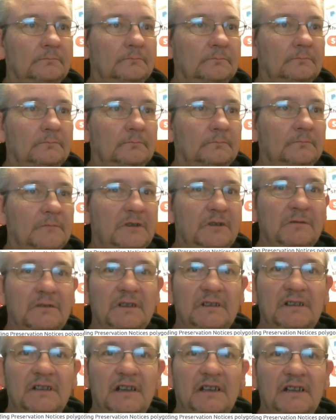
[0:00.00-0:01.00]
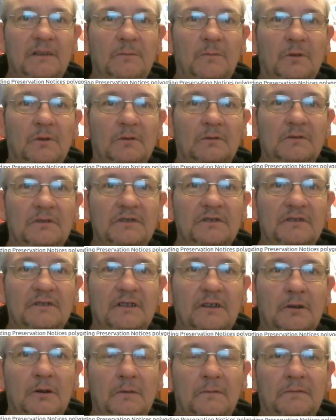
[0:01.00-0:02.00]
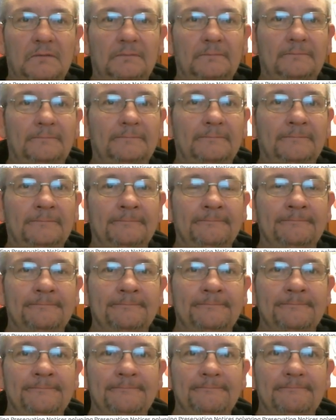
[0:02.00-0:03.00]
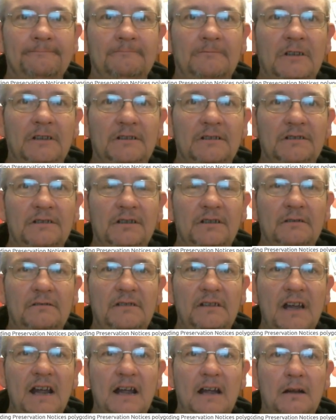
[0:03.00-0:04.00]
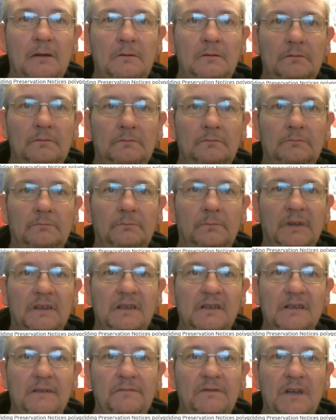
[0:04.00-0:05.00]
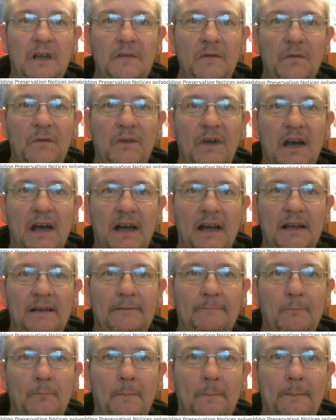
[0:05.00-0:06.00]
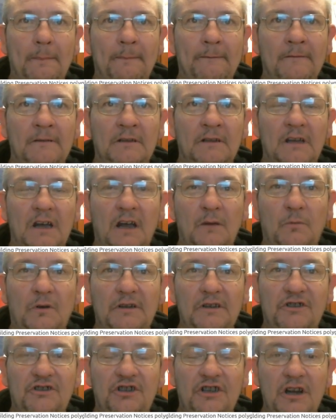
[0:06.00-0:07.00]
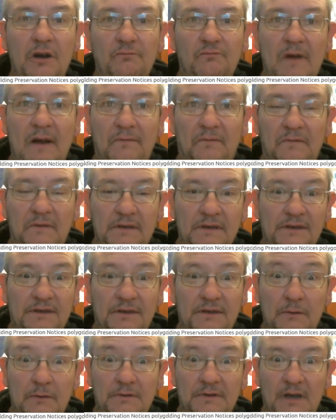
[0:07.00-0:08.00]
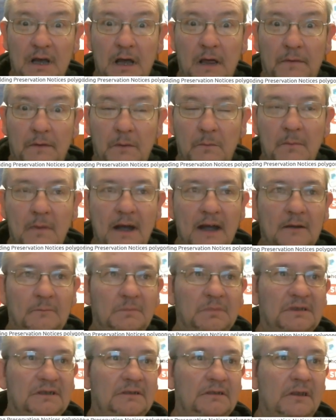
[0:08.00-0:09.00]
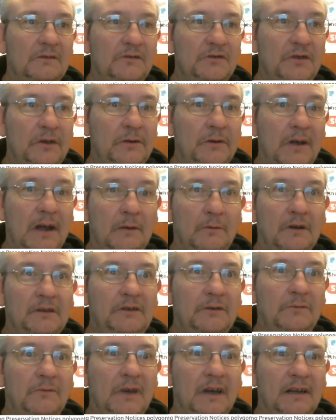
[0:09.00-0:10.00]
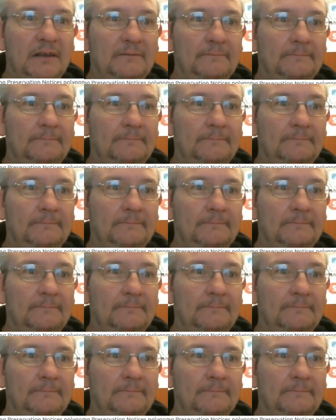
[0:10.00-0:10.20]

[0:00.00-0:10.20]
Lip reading: We don't need that anymore. Turn that off. Right, so now, because I've done that, I want to georeference those other maps. And I'll show you how I do that.